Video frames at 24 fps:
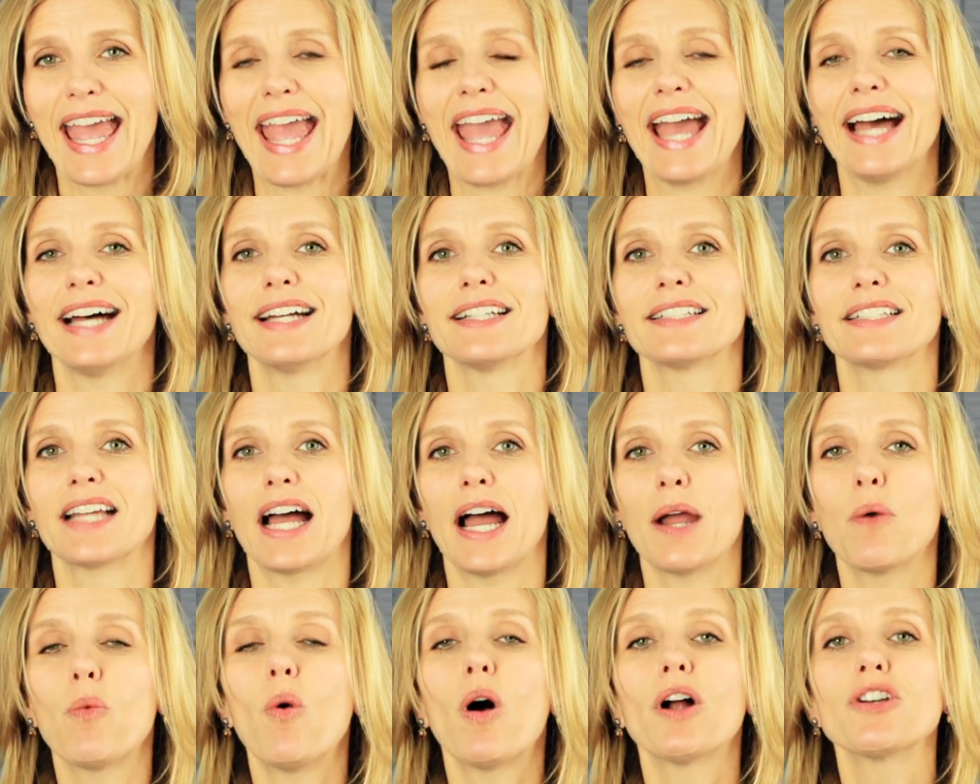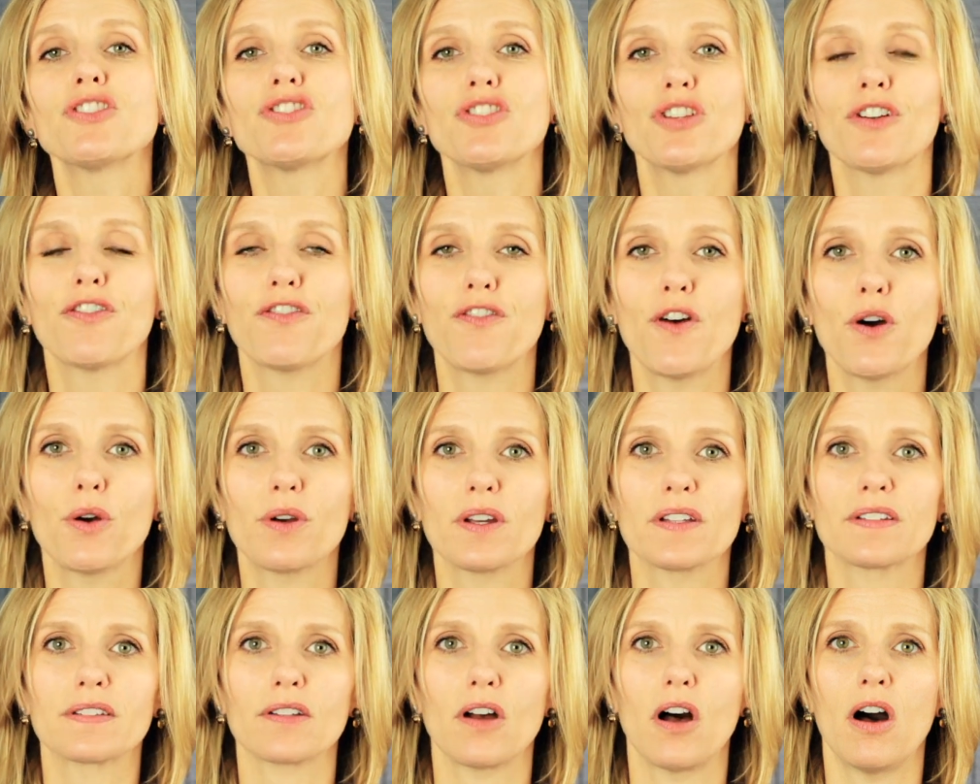And I want you to
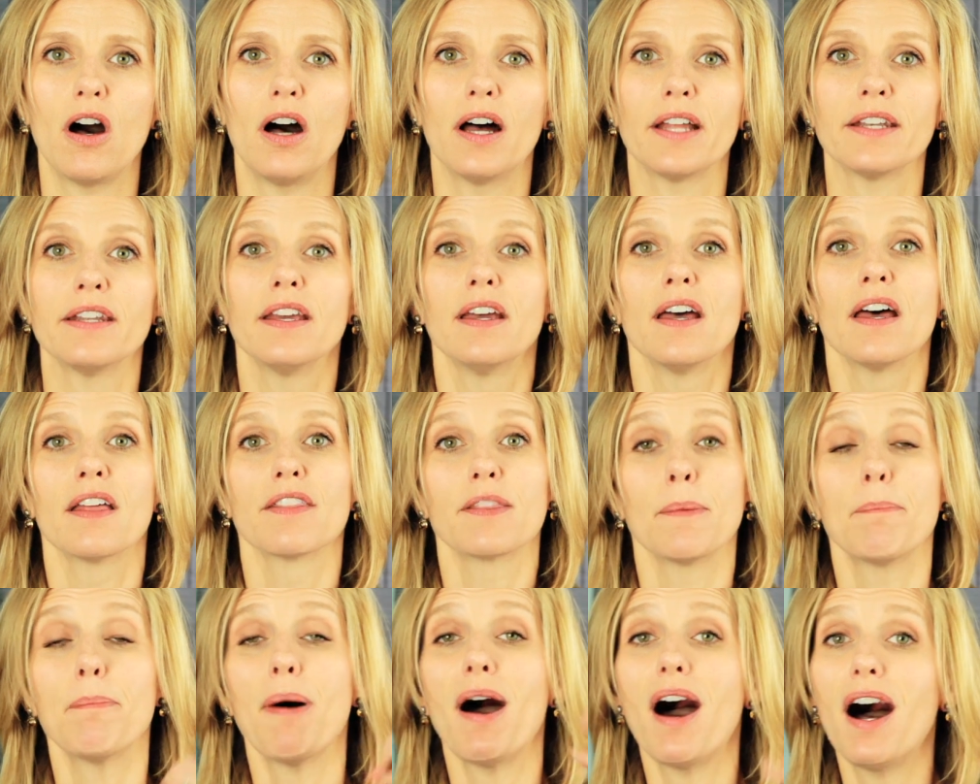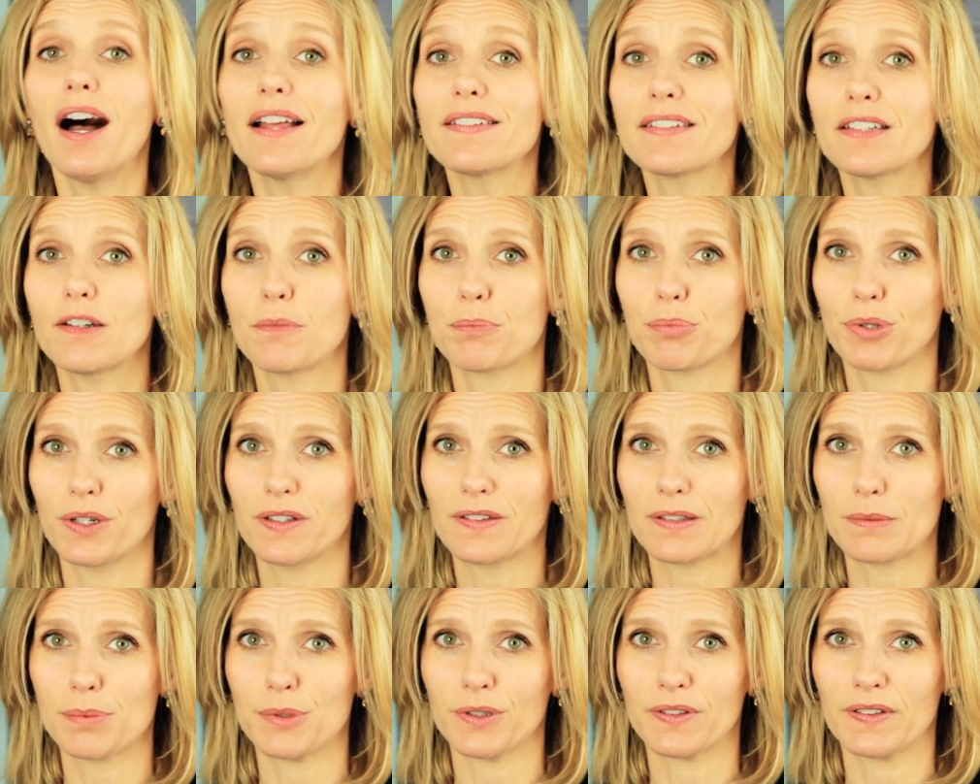focus on the positive
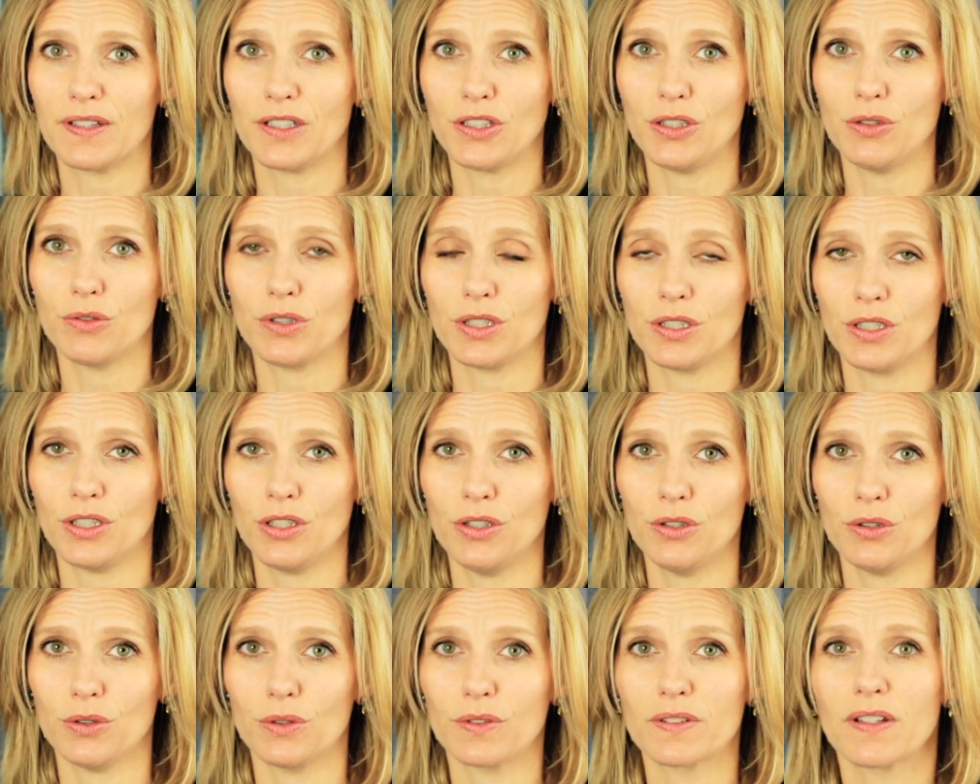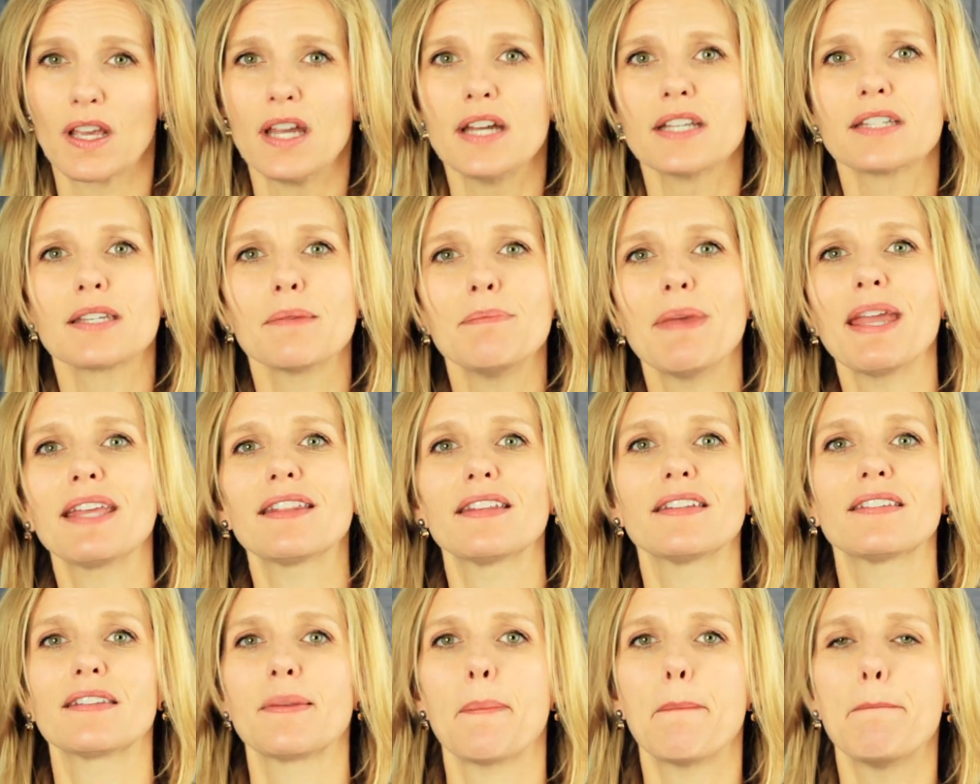principles that you can use to
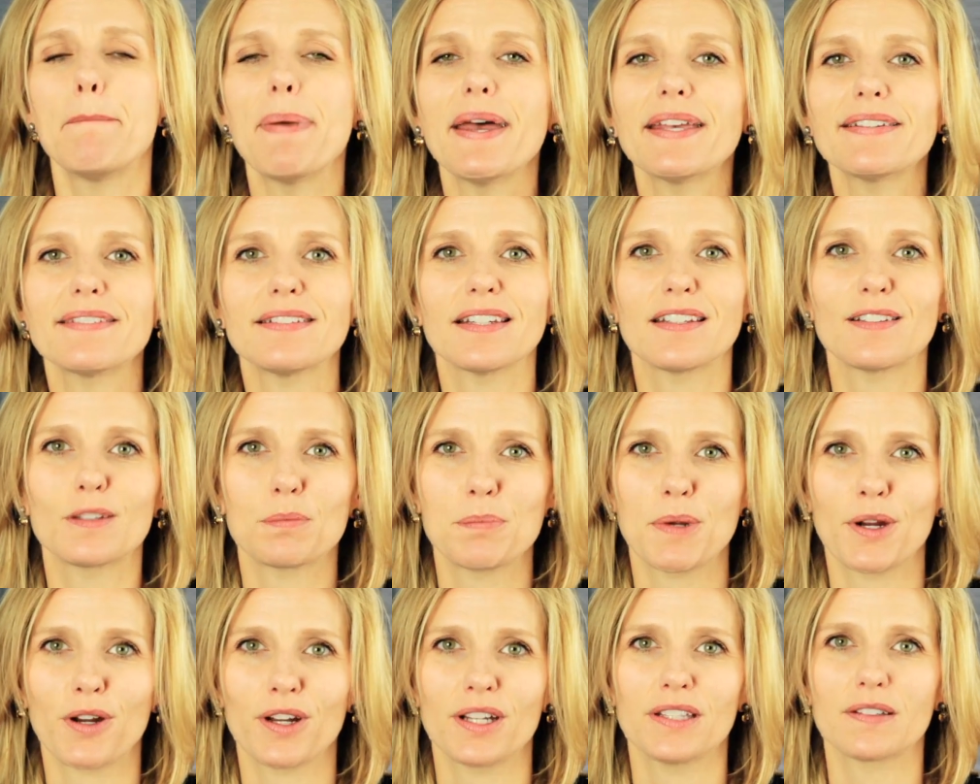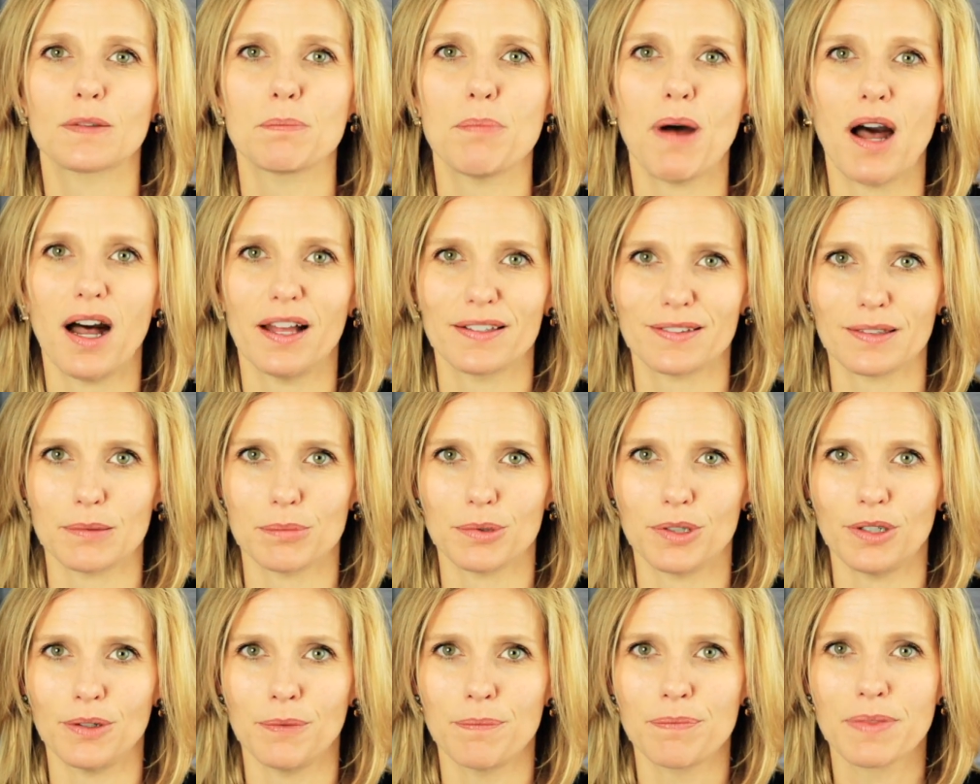make this the best experience
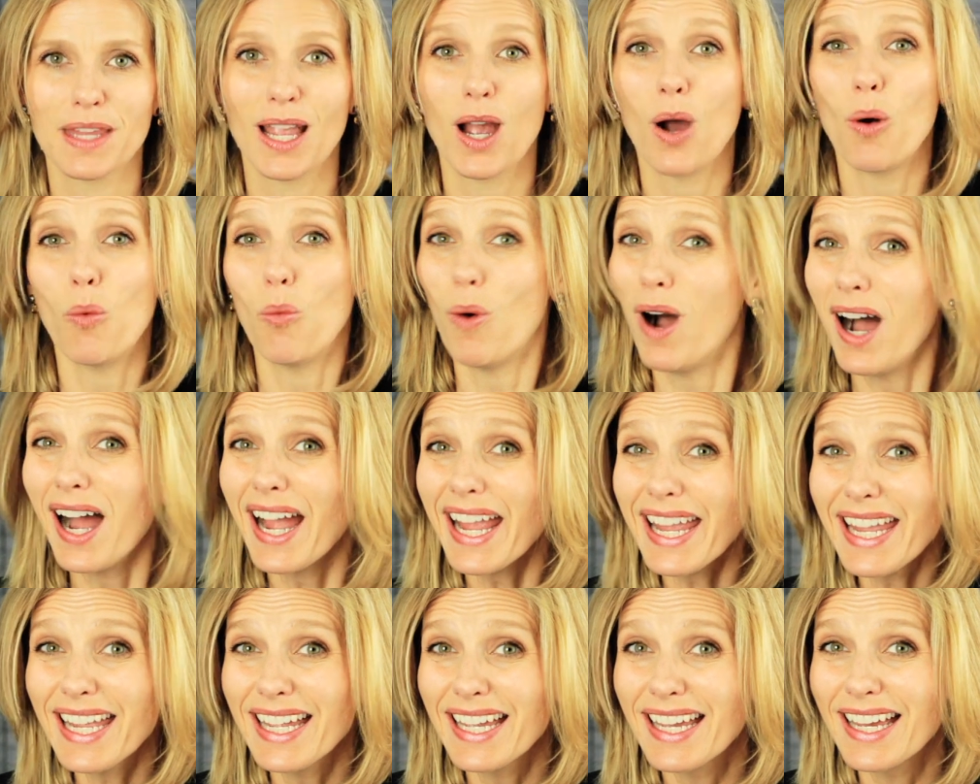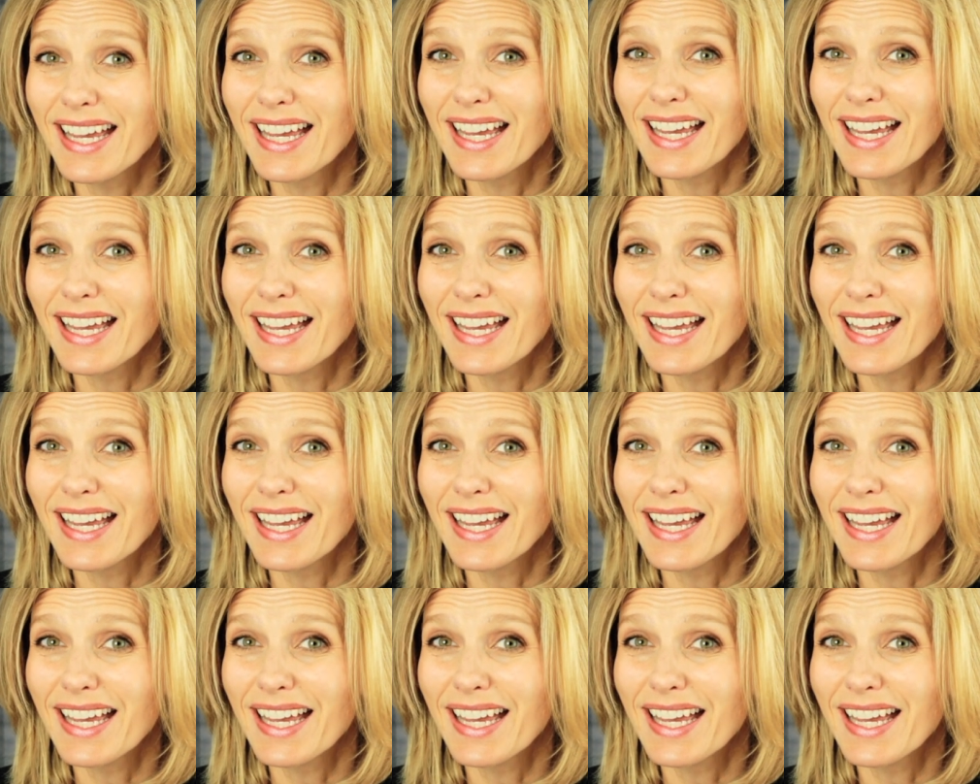possible. Why?